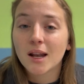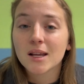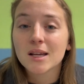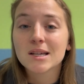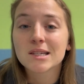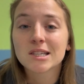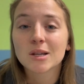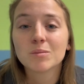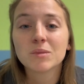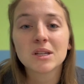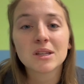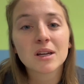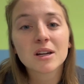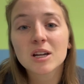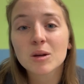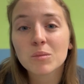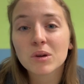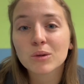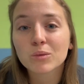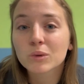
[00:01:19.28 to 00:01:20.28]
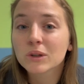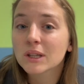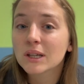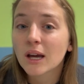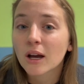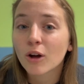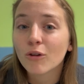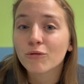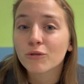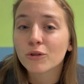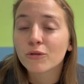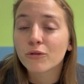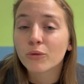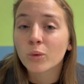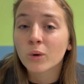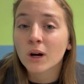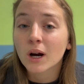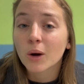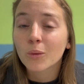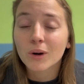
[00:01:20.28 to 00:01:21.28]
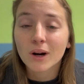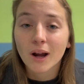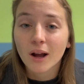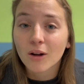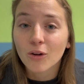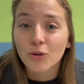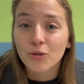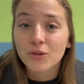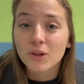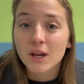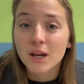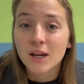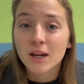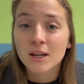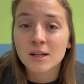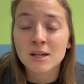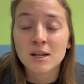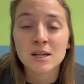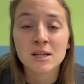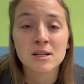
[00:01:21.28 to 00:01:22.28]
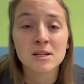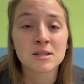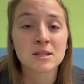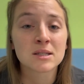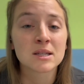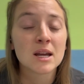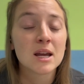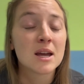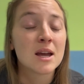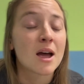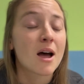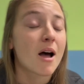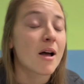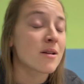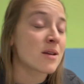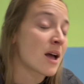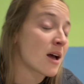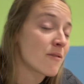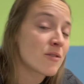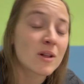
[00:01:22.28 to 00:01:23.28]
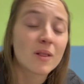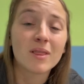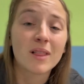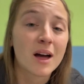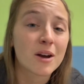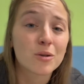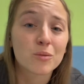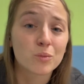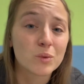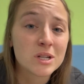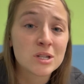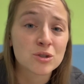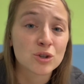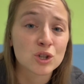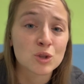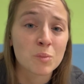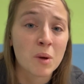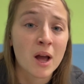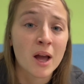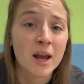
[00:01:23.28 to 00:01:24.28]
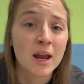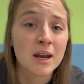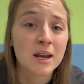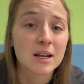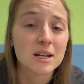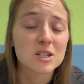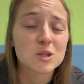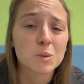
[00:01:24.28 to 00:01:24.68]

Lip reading: is something that can be really helpful for our health and have a lot of research behind it,